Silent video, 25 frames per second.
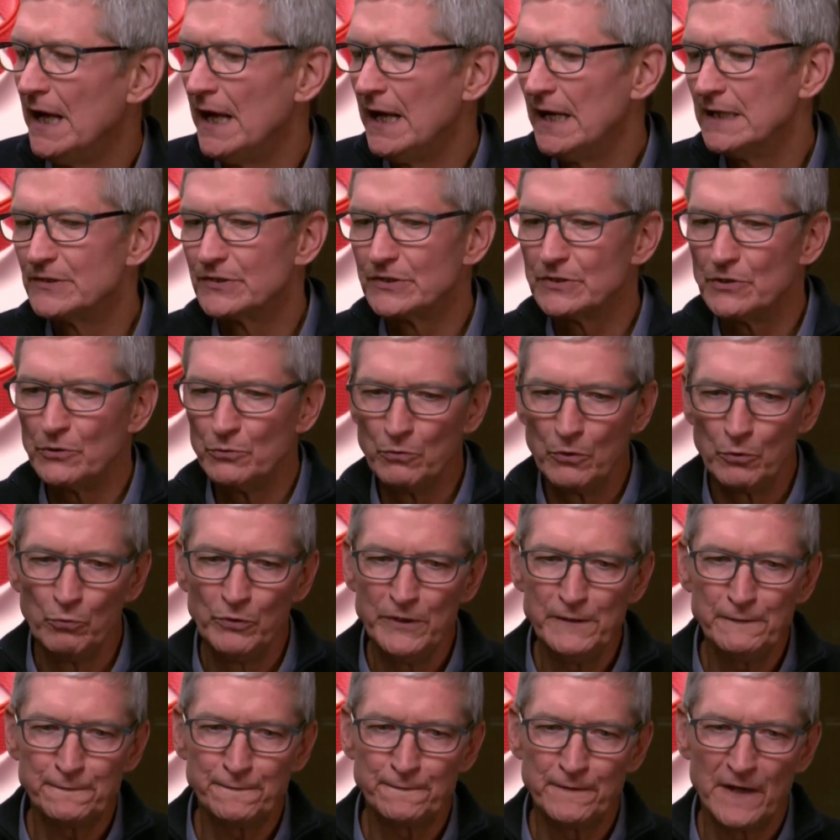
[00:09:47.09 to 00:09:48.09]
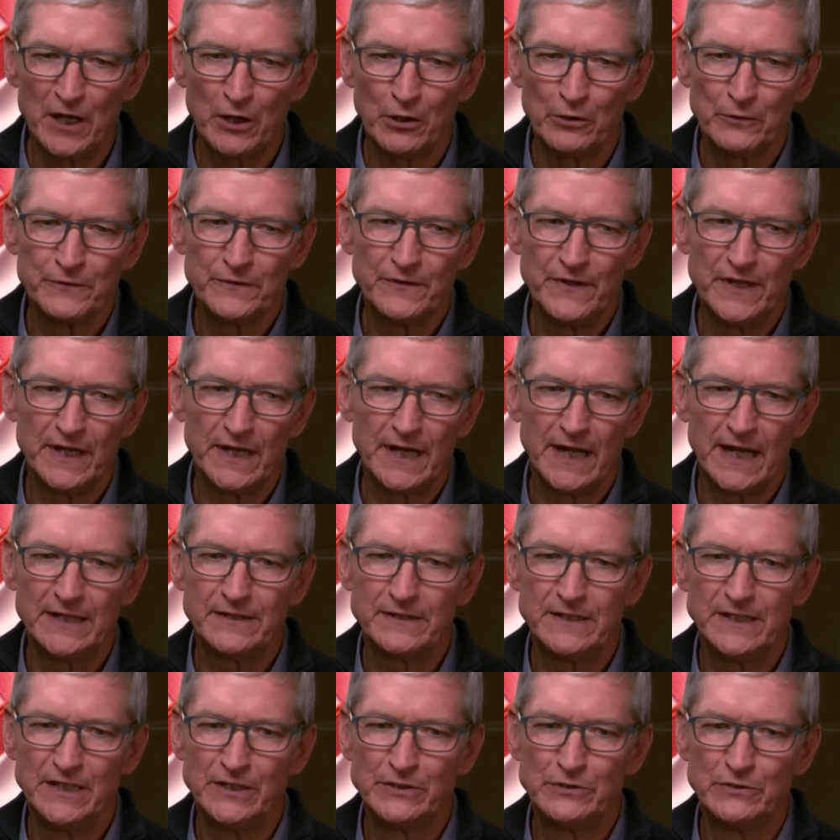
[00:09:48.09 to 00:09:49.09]
And so we felt that
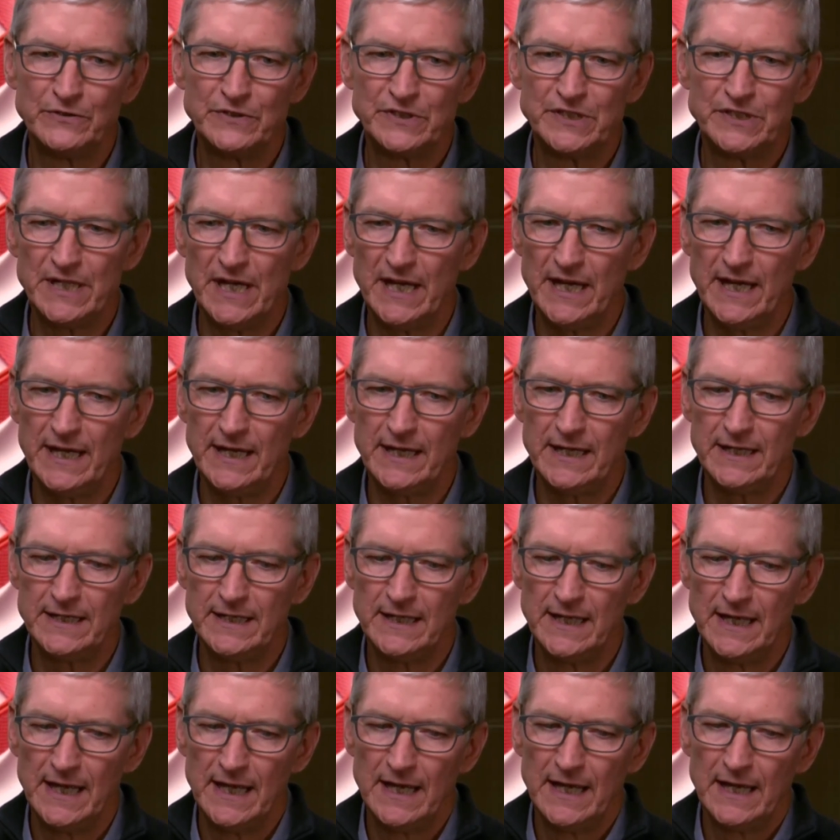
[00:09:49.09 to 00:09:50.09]
at the end of the day,